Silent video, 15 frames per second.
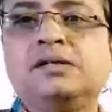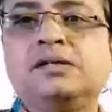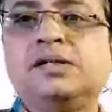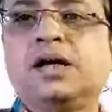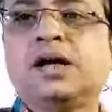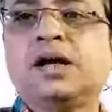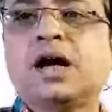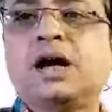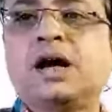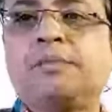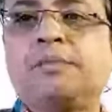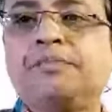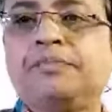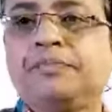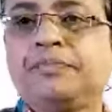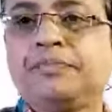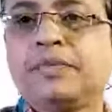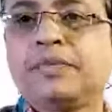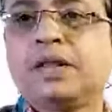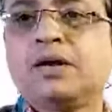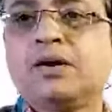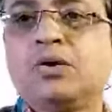Shikha,
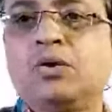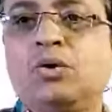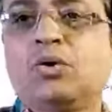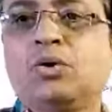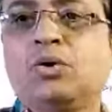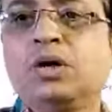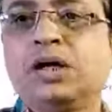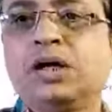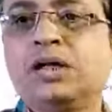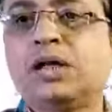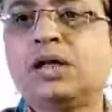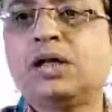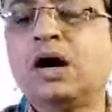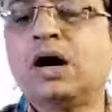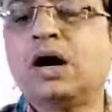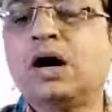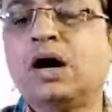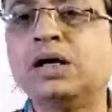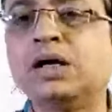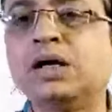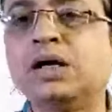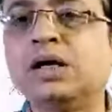
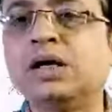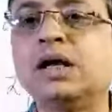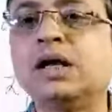Onkita